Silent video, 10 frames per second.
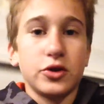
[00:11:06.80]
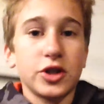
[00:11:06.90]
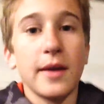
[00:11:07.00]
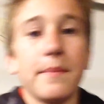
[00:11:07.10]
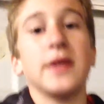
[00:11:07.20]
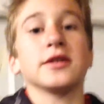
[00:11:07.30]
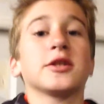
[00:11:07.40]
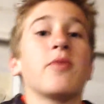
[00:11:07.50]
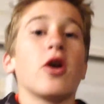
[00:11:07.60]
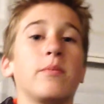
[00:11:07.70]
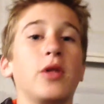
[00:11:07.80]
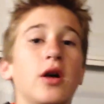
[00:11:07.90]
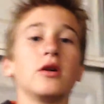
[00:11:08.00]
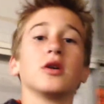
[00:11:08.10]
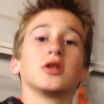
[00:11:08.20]
Champion spark
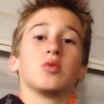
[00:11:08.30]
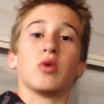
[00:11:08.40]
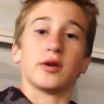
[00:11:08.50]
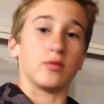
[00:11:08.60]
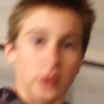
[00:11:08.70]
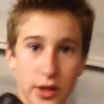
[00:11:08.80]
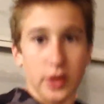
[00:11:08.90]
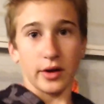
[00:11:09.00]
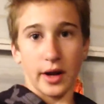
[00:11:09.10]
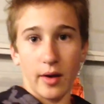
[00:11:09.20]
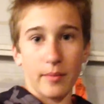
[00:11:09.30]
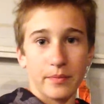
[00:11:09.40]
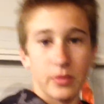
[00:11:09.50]
plug. It's working really good now.